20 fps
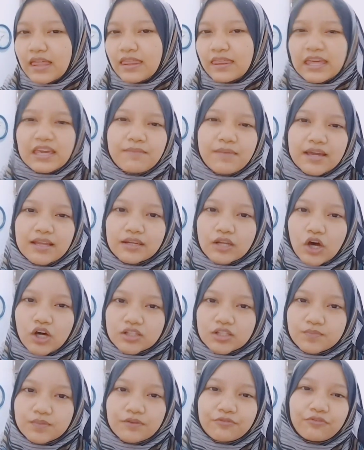they may
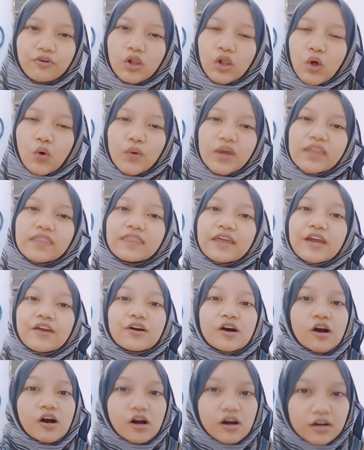not be following
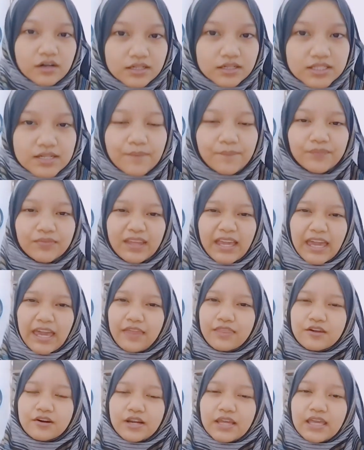their heart
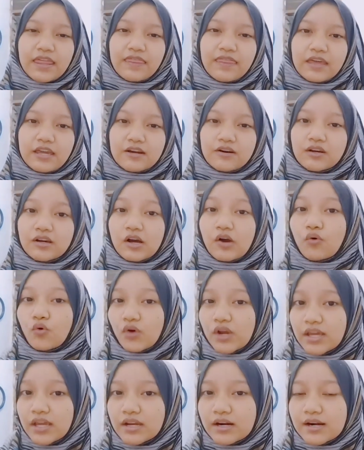either in their
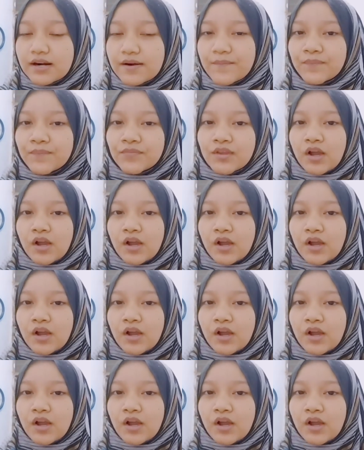career